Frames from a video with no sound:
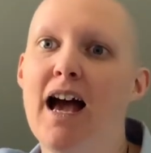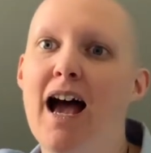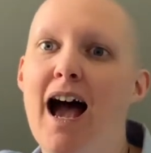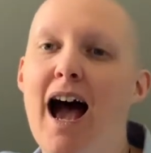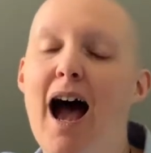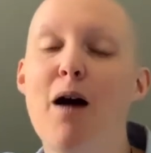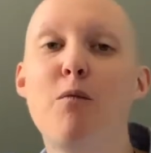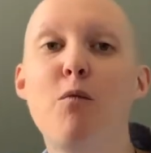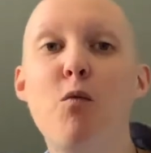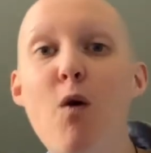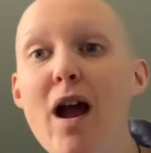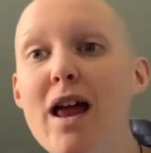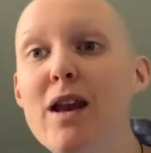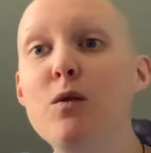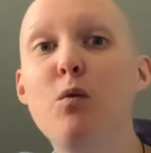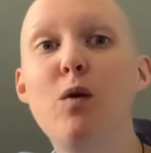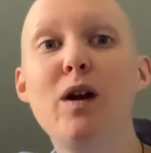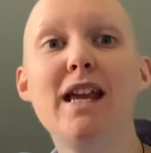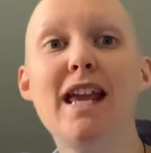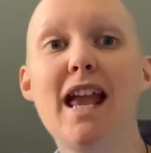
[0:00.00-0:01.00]
And when
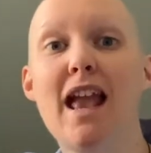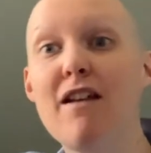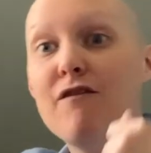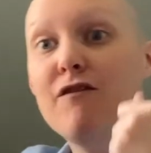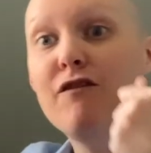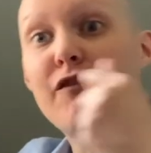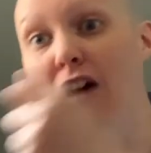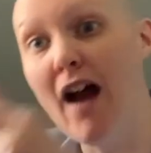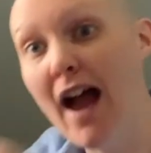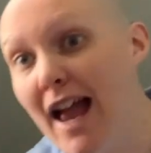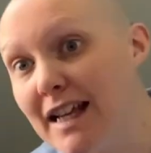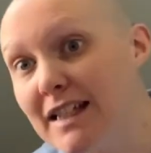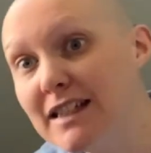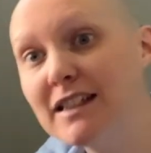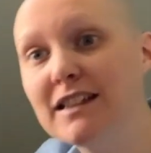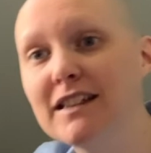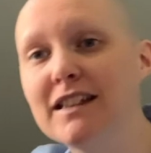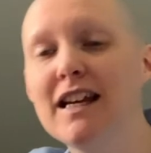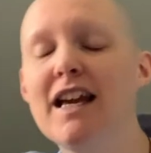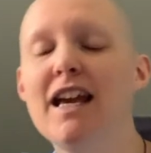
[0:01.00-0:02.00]
we
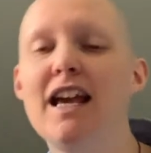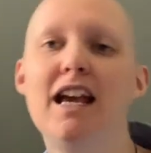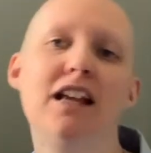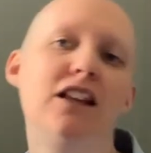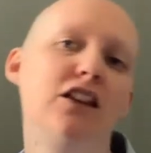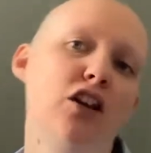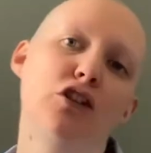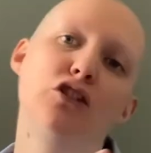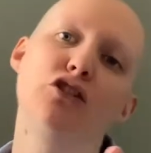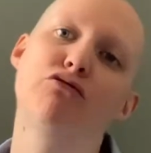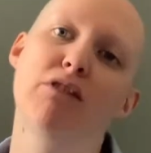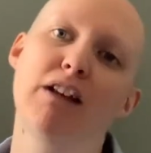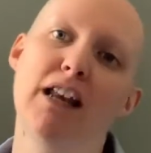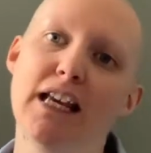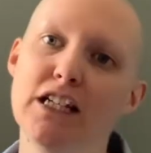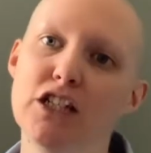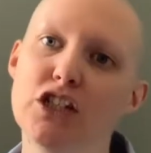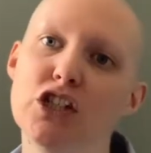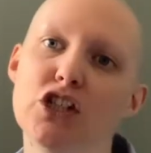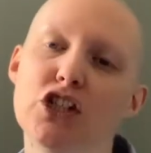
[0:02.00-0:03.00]
invest in those
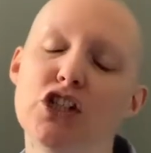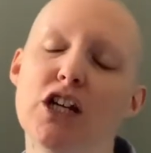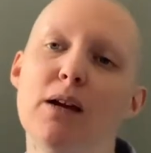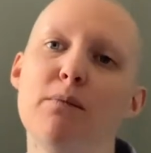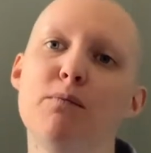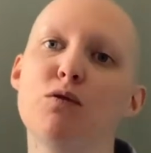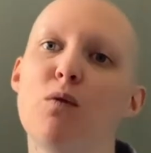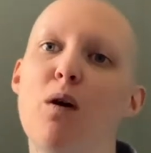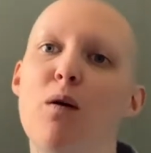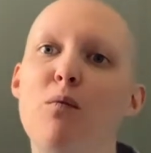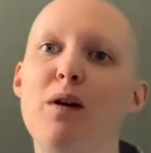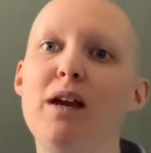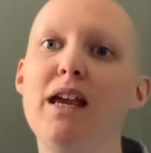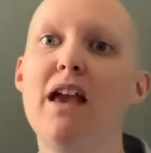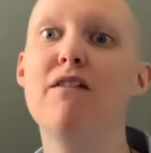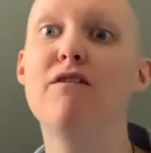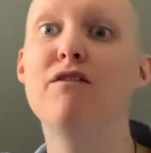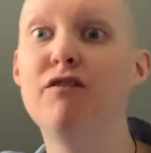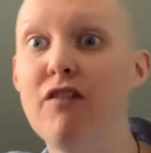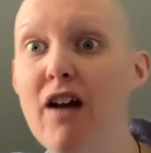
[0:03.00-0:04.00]
relationships, when we
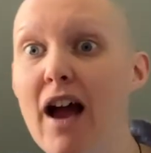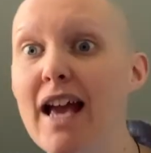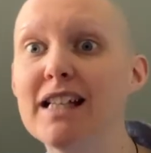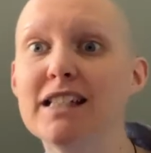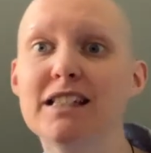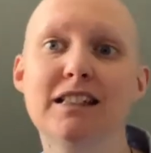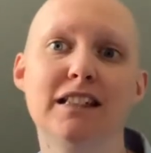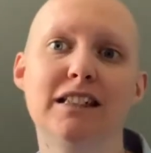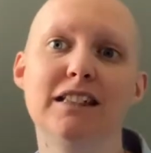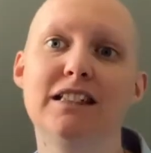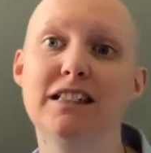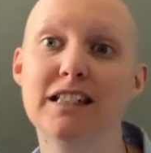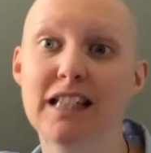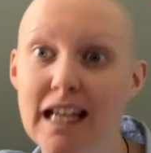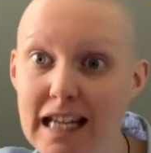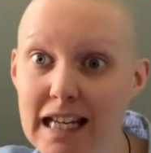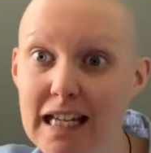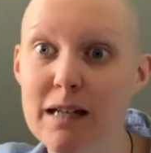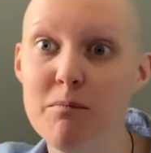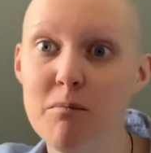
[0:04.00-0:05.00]
invest in
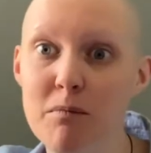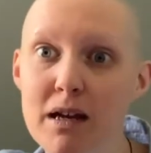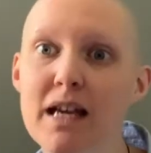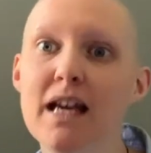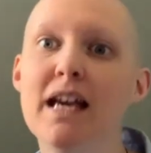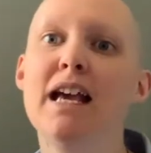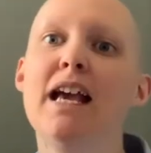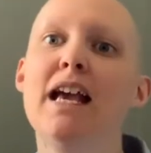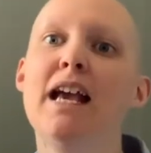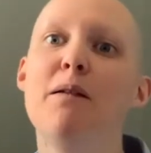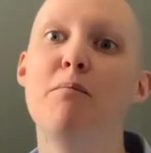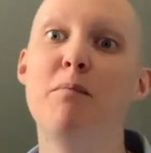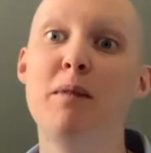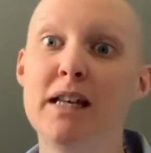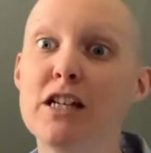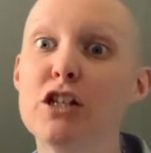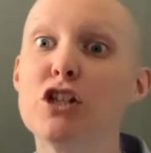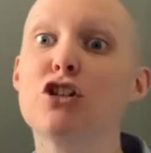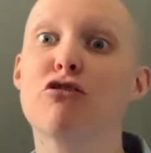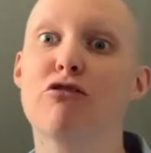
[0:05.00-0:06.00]
team
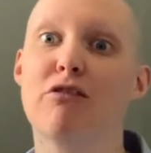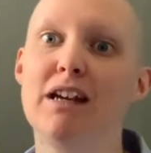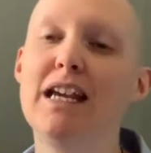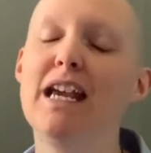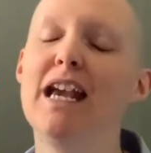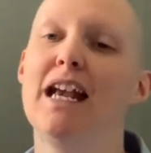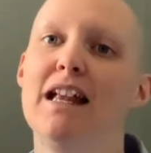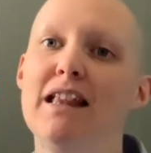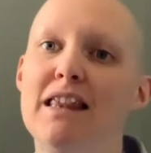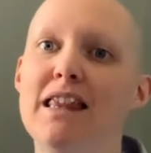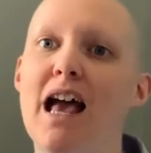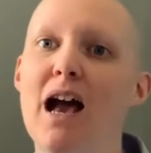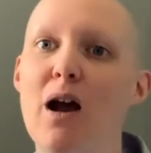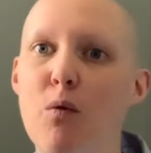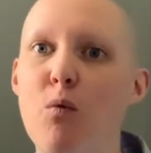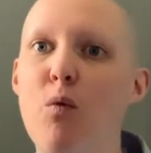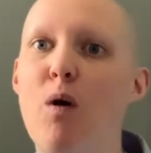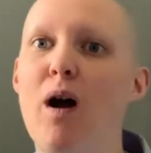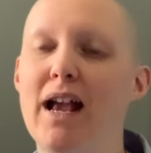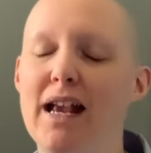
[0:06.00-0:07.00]
ministry in that
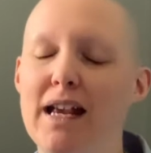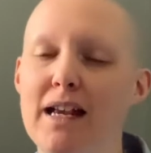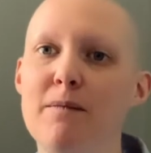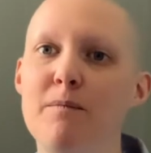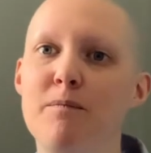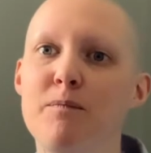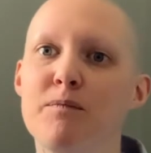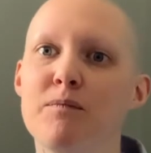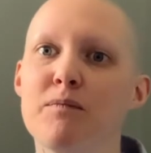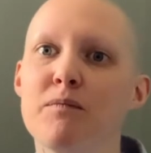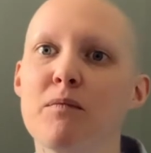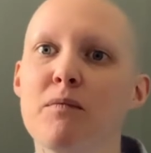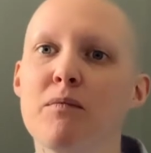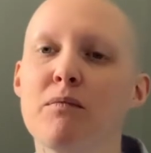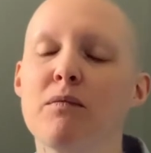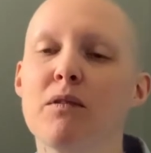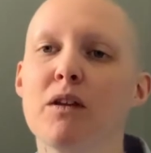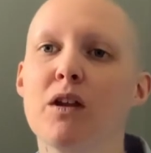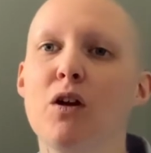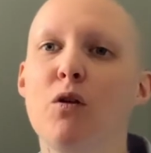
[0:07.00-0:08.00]
way,
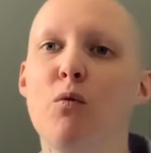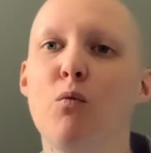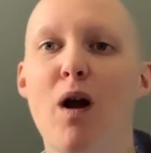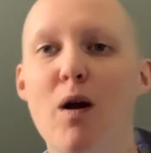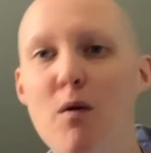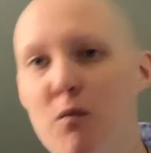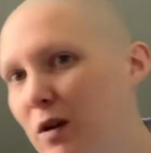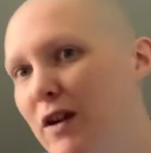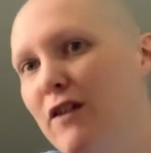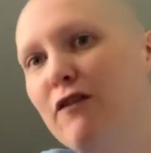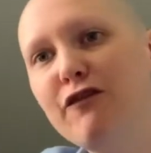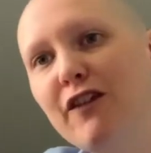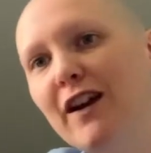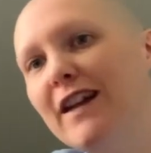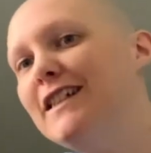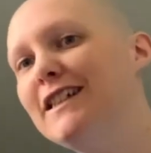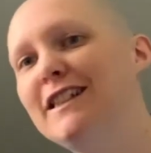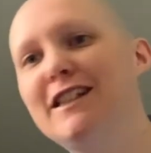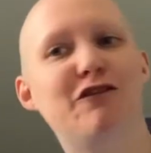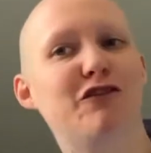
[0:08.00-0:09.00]
when we
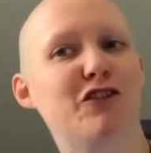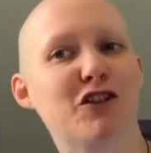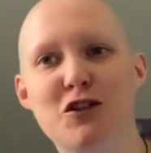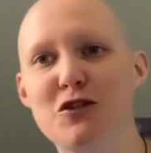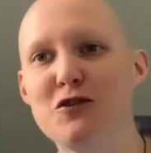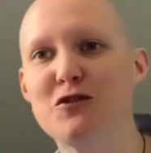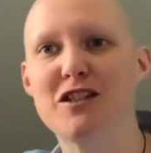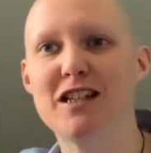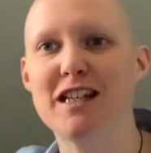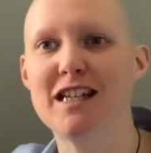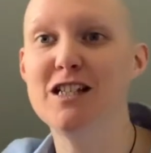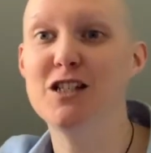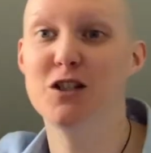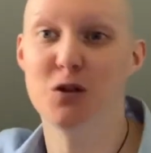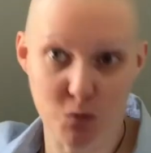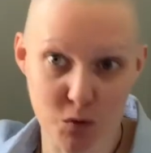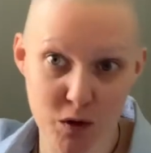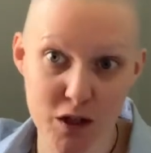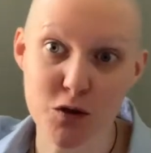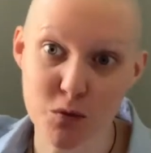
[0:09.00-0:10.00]
face difficulties,
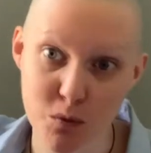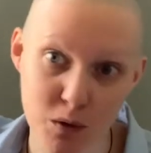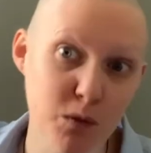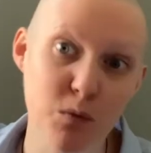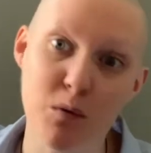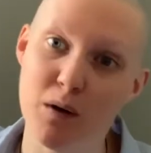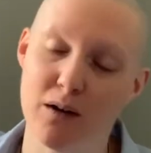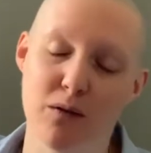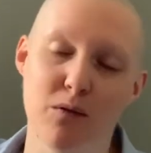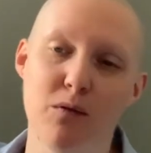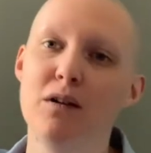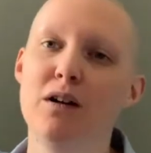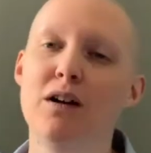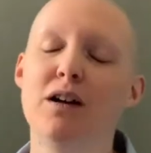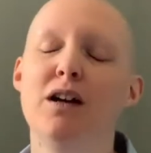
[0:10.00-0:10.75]
which we will,